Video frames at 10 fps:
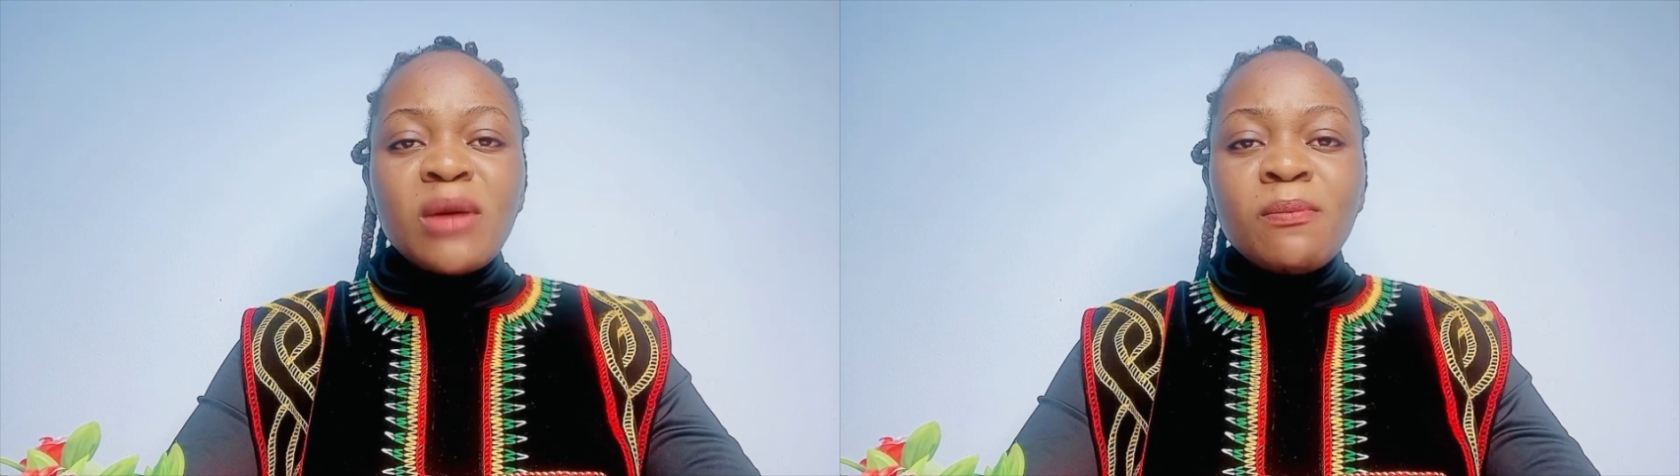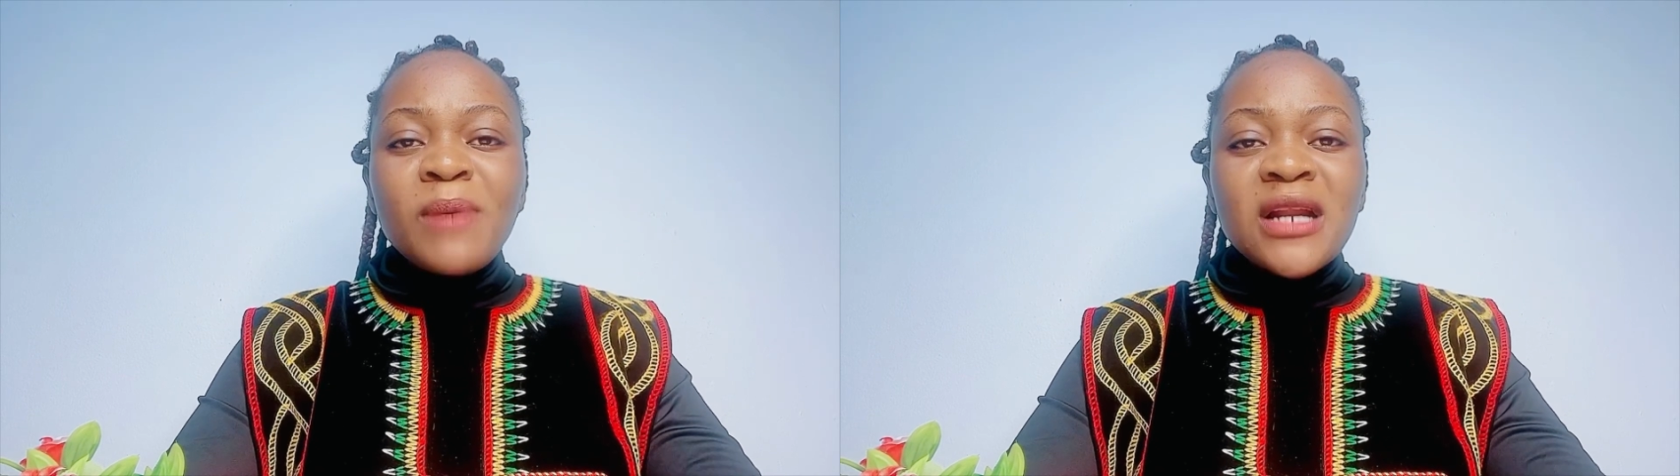
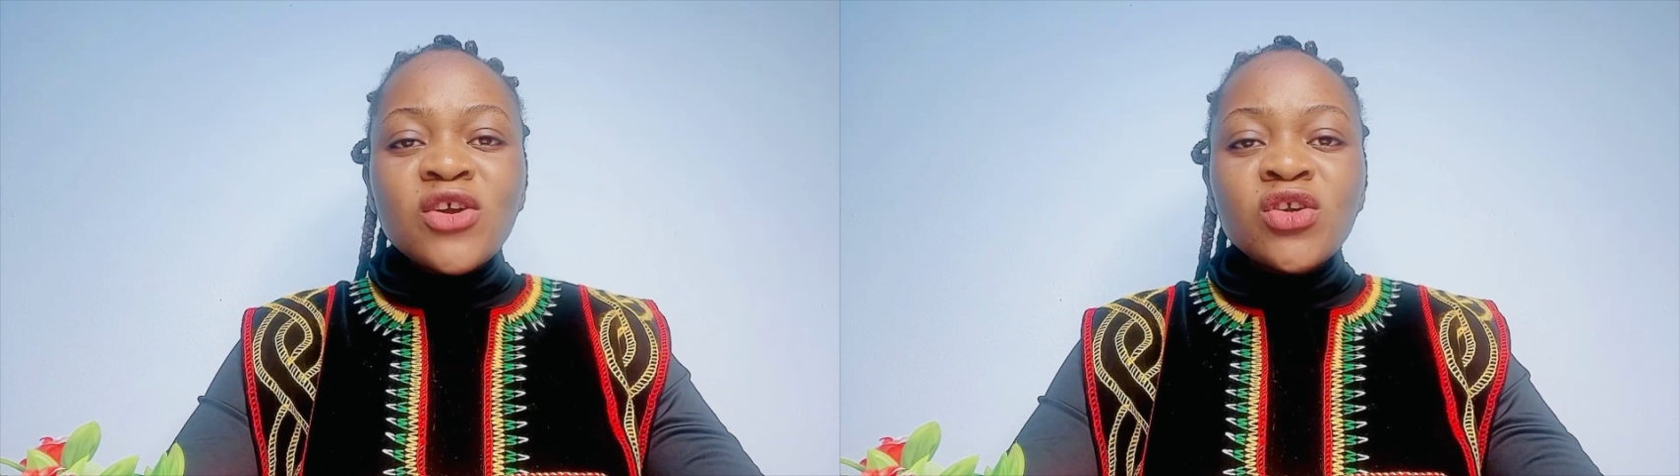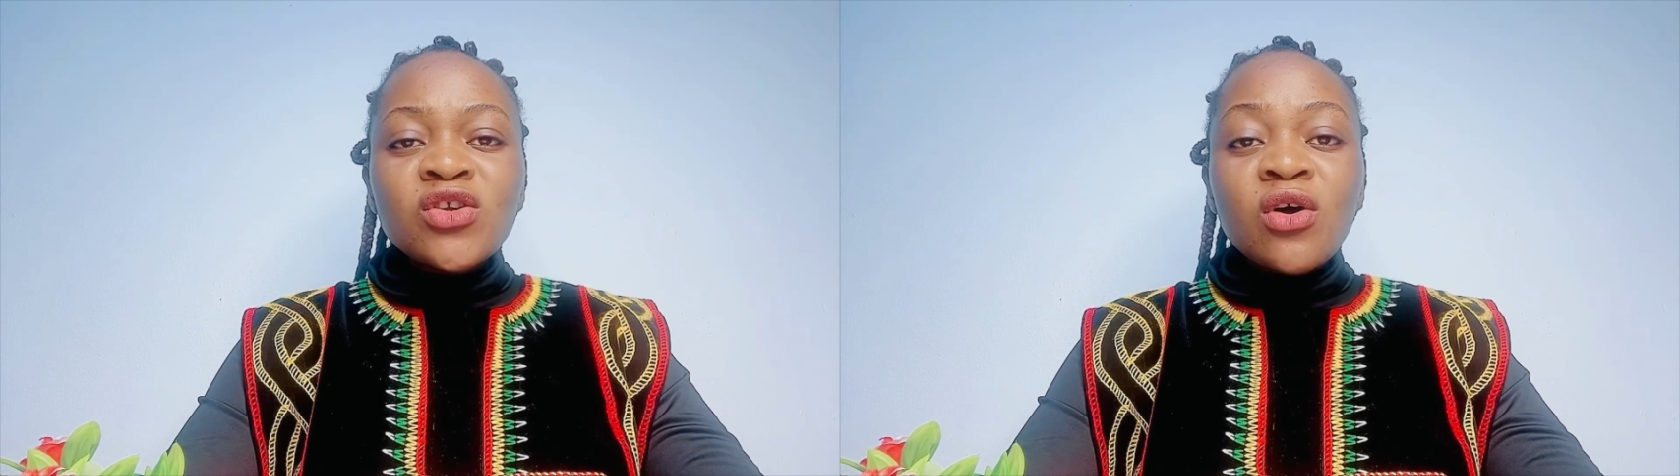
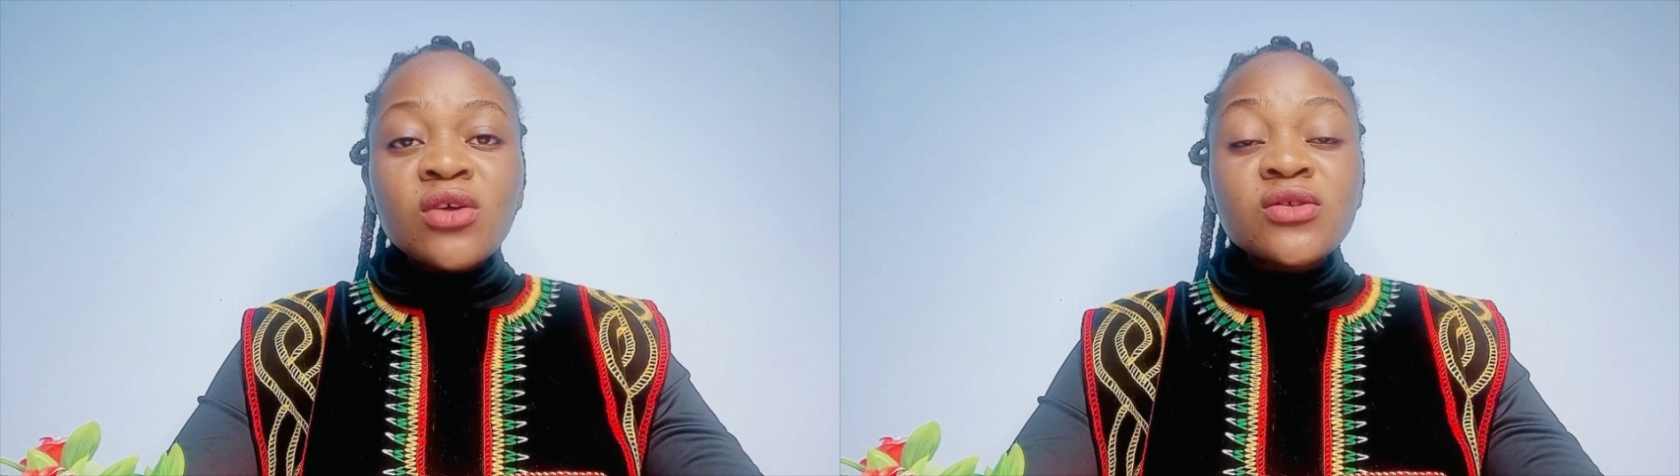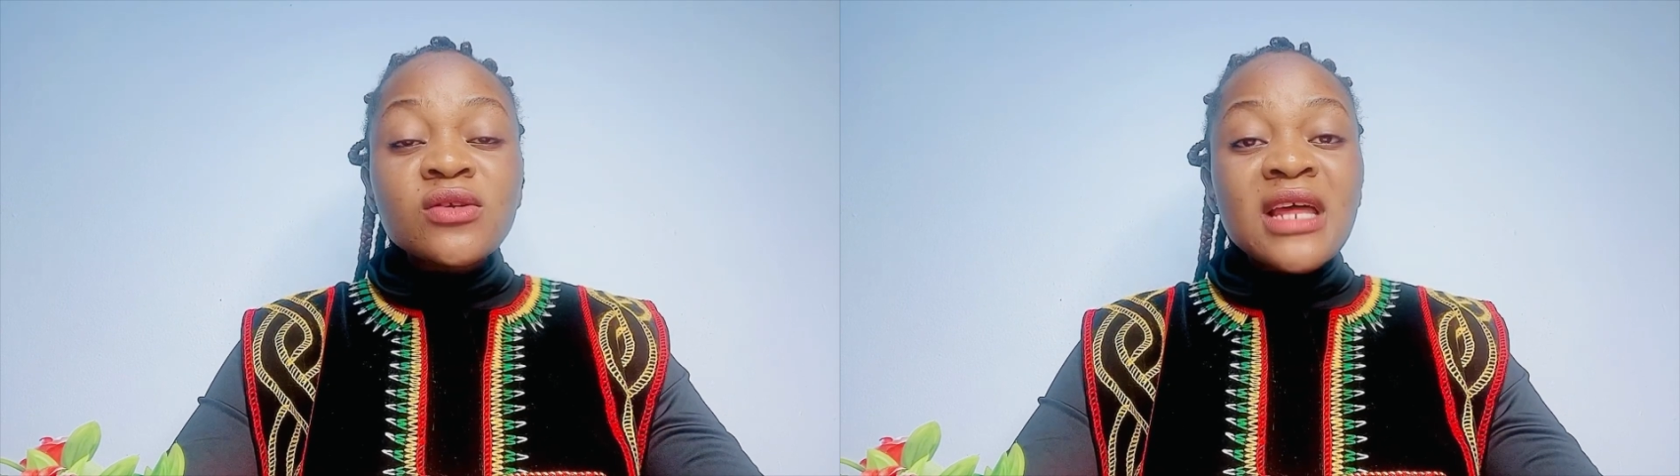abandon
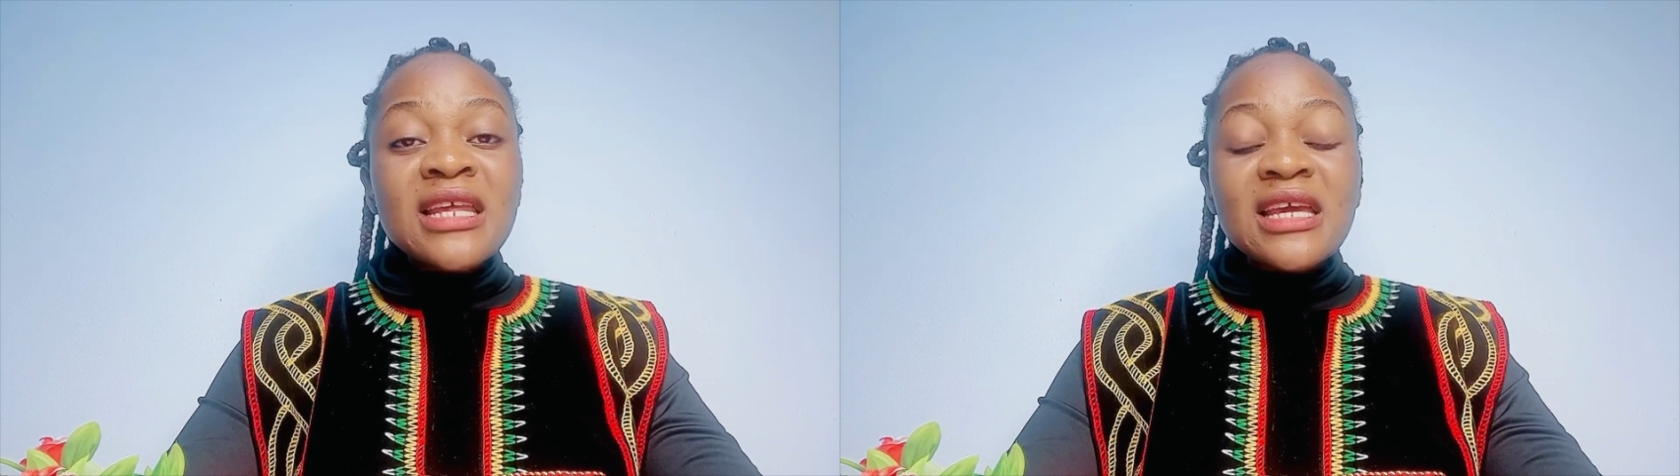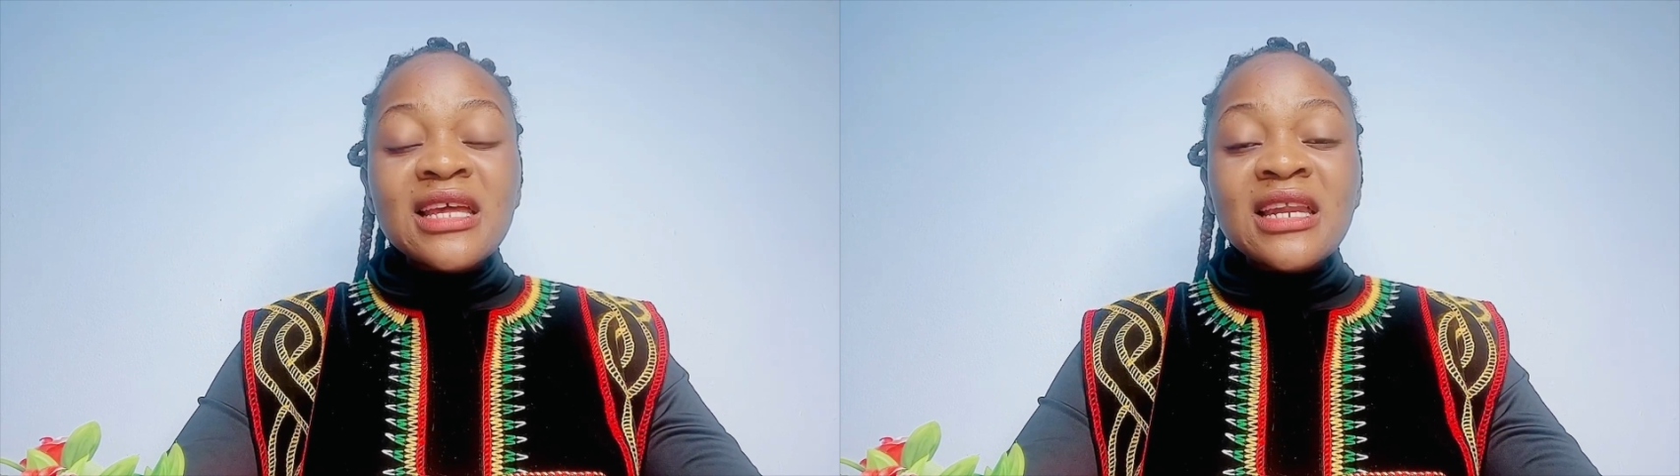God so that
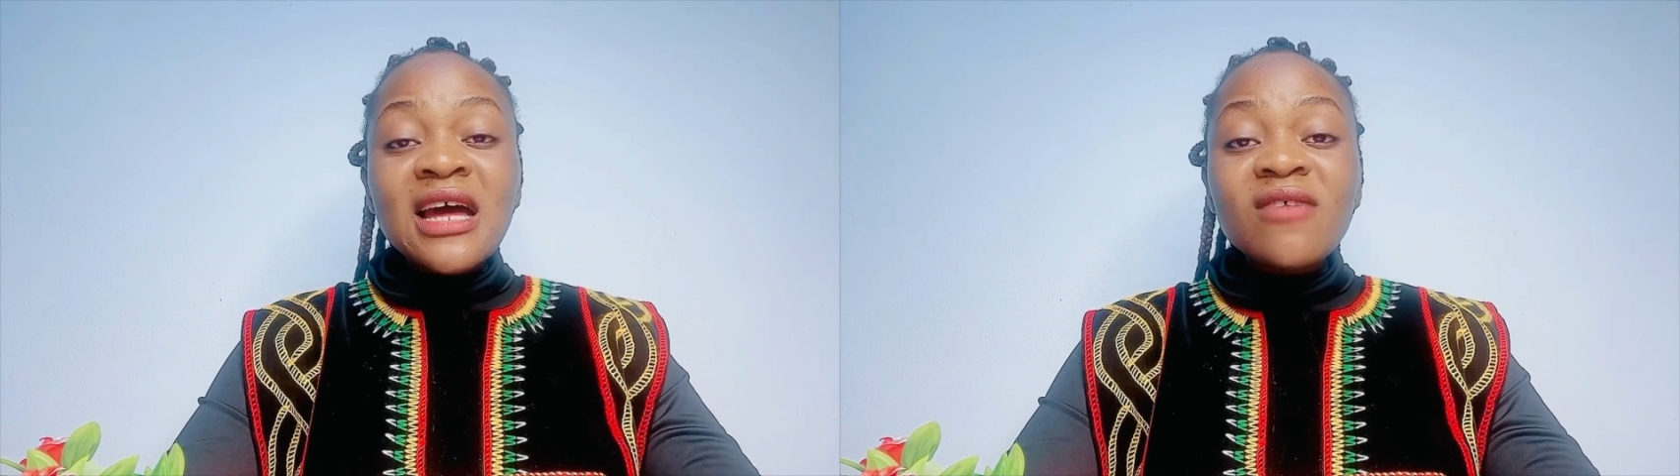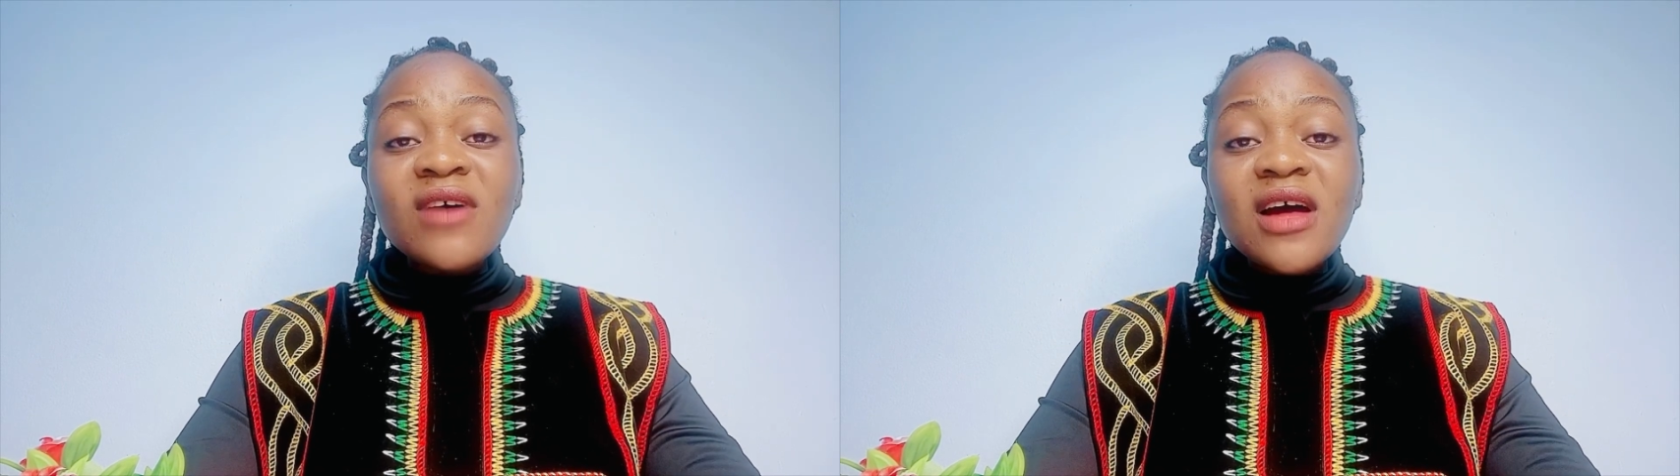he can
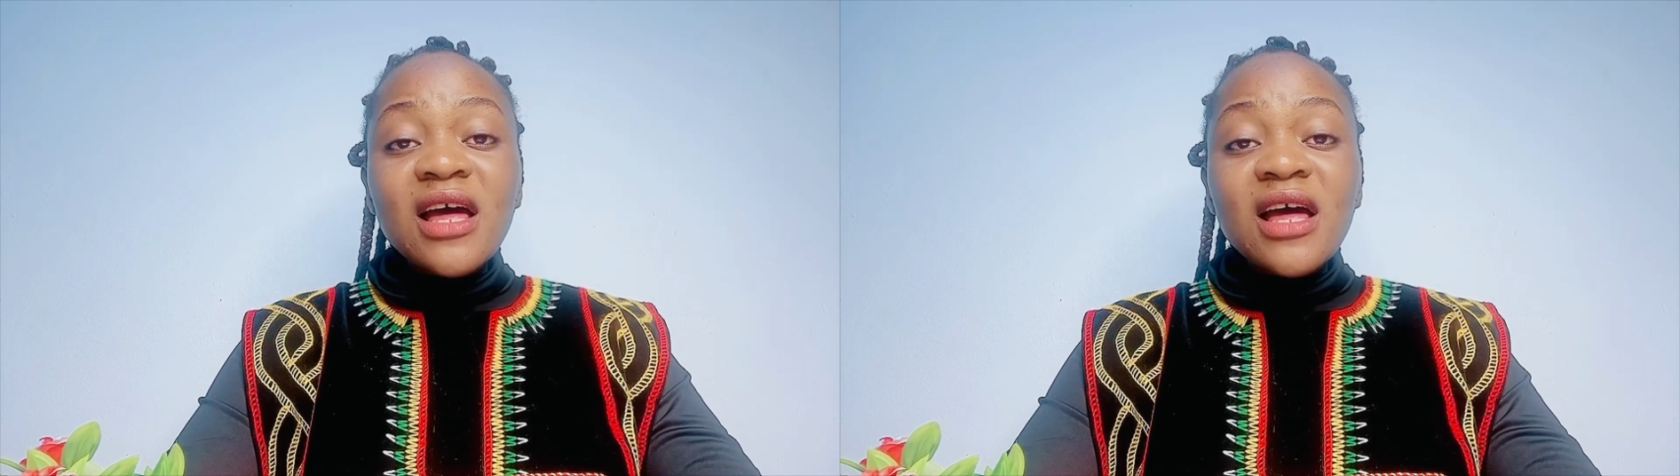have